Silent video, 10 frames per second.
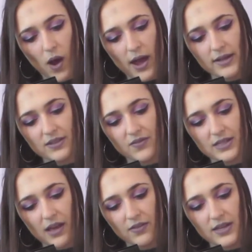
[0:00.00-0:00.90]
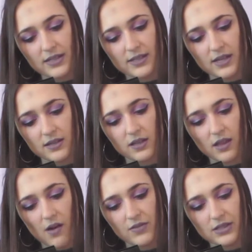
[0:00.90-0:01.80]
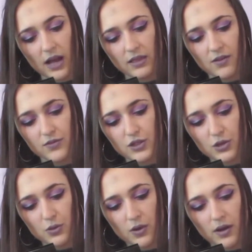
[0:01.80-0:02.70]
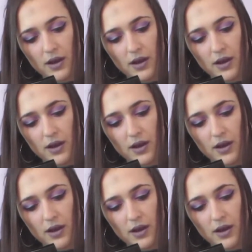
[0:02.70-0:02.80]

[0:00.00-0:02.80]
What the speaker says: Why is it the deadliest sin to love as I loved you?